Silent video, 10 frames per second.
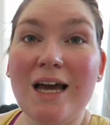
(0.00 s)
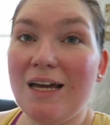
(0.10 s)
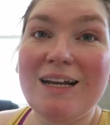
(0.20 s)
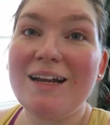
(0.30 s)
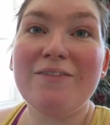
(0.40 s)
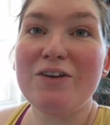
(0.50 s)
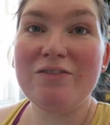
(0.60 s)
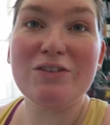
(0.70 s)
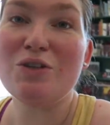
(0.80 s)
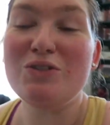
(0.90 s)
And I never
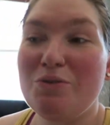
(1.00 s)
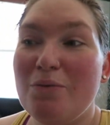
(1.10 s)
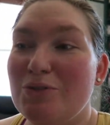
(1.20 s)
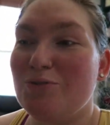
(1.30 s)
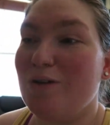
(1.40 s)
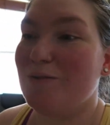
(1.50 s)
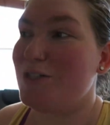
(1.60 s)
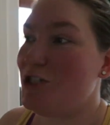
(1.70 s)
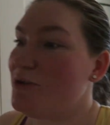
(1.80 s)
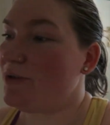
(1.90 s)
even told you what was wrong
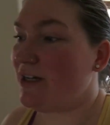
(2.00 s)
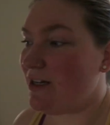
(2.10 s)
with Jude.